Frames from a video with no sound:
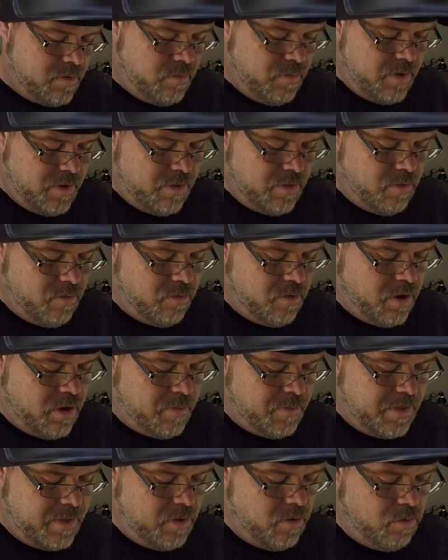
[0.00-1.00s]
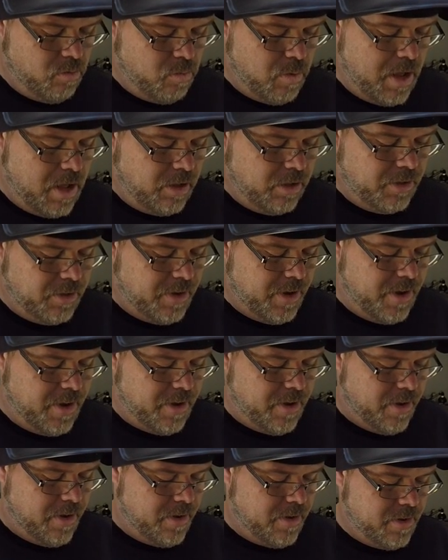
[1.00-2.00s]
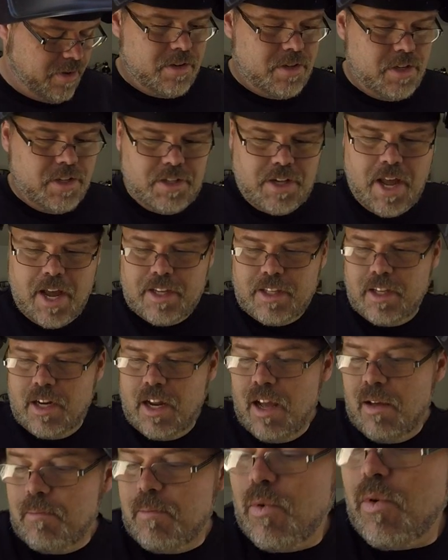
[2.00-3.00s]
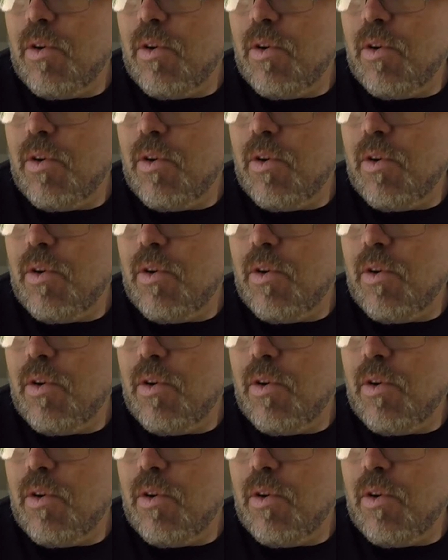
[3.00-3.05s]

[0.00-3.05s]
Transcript: What is going on with the old welder here? She's acting up,